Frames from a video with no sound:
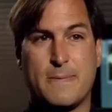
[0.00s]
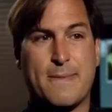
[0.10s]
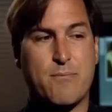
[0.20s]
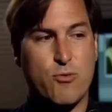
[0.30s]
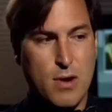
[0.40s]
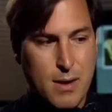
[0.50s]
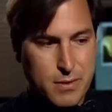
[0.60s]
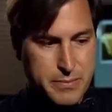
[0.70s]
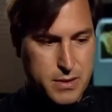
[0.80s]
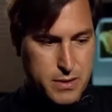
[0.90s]
The
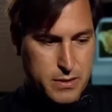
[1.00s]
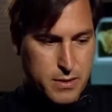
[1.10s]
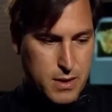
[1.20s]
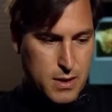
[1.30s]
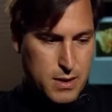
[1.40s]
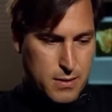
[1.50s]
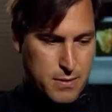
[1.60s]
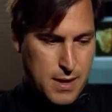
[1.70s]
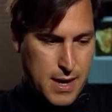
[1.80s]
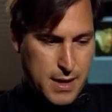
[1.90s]
problem is
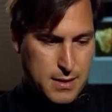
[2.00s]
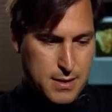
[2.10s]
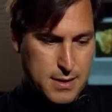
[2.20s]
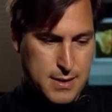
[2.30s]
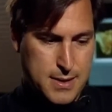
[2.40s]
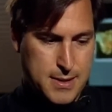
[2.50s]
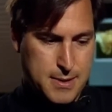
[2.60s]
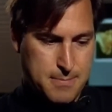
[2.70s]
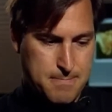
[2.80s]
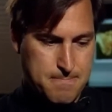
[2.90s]
that uh,